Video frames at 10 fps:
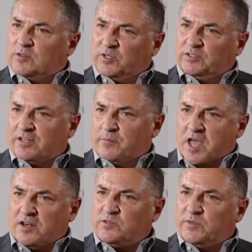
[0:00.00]
to build out a
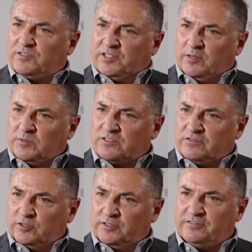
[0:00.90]
management team that's
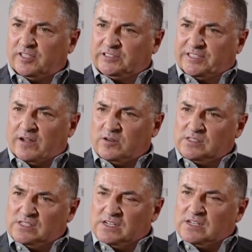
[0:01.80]
fully fleshed out,
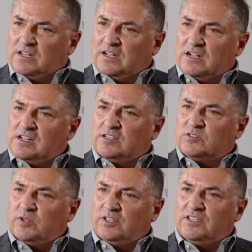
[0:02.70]

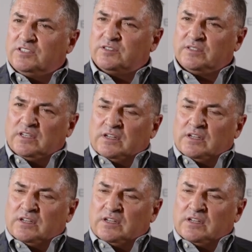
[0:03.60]
as well as